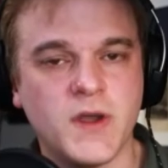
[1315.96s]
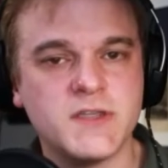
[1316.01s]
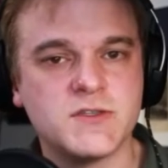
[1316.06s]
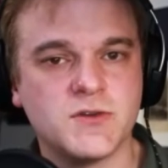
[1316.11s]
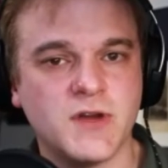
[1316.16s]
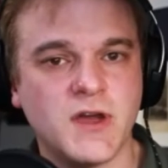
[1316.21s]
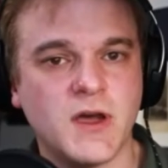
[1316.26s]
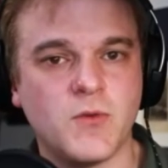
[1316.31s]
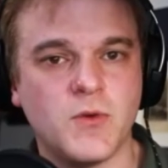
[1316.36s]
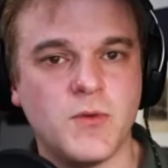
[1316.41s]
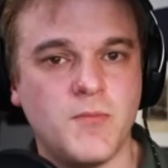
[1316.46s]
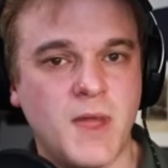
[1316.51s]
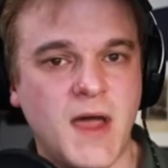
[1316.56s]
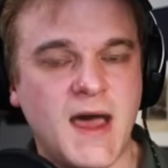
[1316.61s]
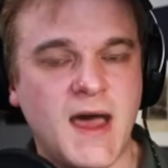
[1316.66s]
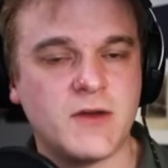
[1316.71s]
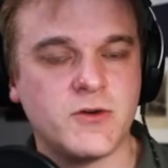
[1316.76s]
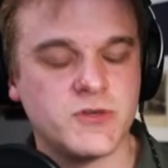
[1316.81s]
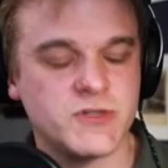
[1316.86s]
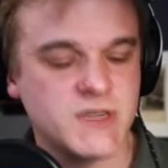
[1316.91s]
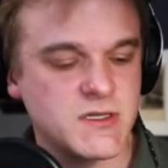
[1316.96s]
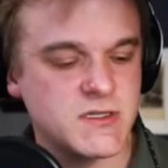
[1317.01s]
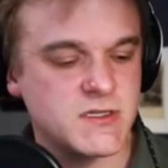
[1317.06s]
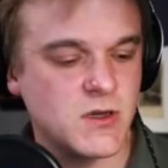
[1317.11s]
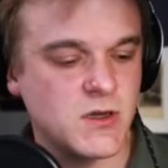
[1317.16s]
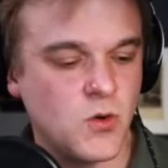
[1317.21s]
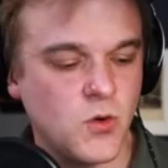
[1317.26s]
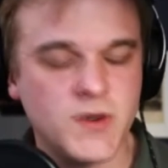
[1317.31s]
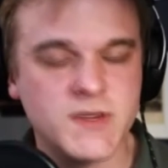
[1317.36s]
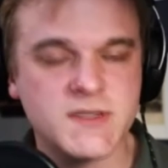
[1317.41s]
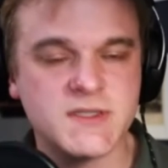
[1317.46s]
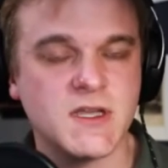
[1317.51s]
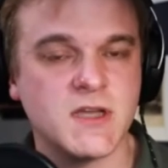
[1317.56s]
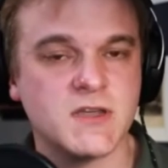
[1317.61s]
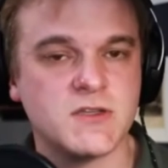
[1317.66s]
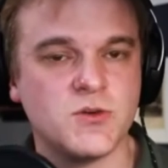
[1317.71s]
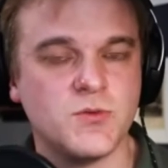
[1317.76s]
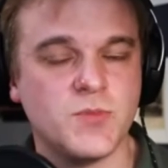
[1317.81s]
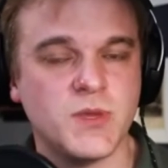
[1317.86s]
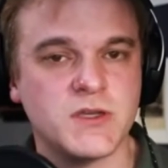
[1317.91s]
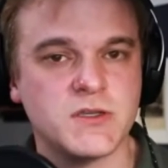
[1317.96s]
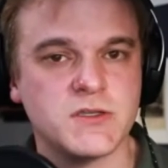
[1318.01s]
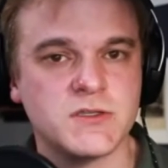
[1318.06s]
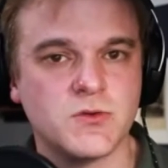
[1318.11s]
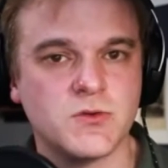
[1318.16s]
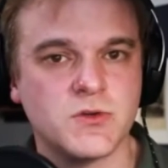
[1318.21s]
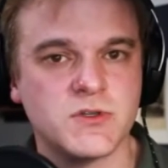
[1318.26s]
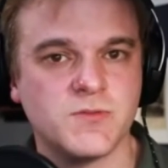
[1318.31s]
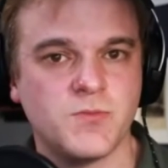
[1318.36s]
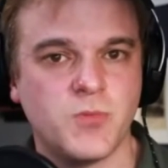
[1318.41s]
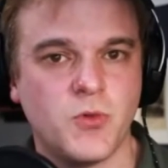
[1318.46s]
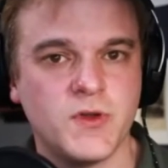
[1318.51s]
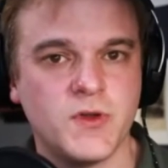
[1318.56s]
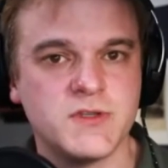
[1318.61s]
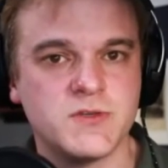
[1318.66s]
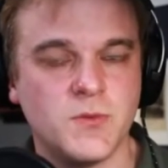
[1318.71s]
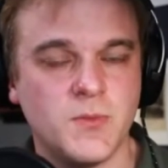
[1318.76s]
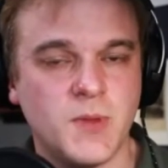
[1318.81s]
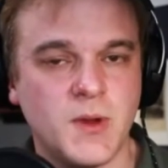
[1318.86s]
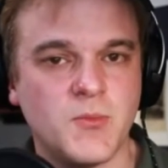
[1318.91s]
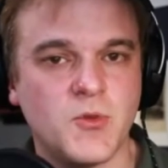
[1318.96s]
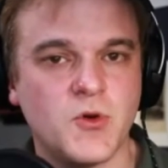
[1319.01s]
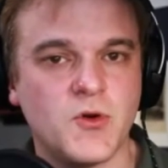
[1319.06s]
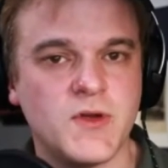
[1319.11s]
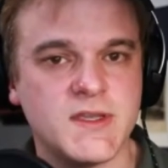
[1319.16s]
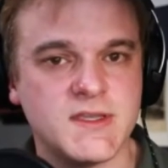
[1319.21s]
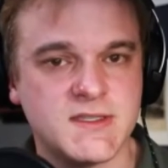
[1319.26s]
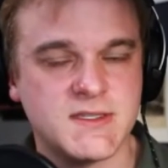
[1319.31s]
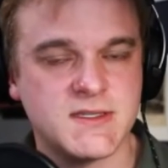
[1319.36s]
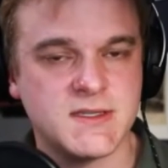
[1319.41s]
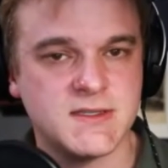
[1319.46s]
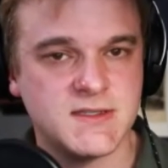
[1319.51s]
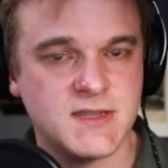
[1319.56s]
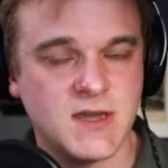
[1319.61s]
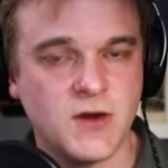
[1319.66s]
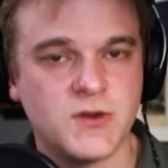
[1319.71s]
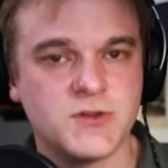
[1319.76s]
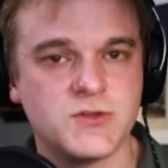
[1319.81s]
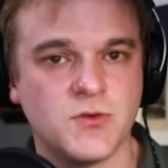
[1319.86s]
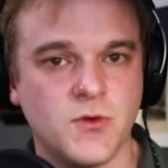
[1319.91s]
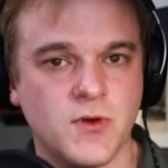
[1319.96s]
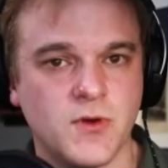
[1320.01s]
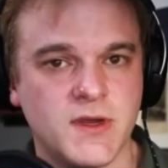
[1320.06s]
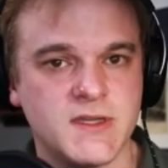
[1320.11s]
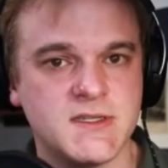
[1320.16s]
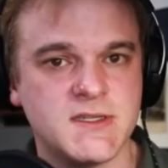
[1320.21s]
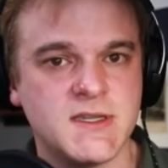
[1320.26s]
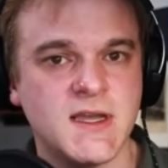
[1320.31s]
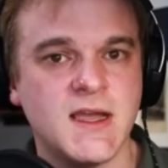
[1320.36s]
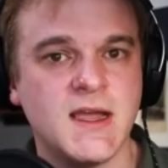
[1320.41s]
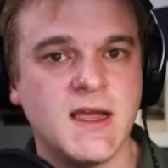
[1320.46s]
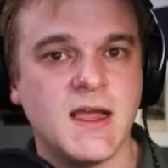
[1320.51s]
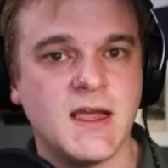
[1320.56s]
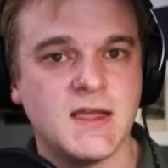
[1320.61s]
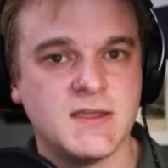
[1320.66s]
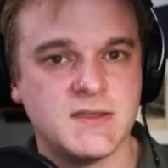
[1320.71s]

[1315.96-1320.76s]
are not what matters because the coin's not your biggest source of points. Remember, it's territories and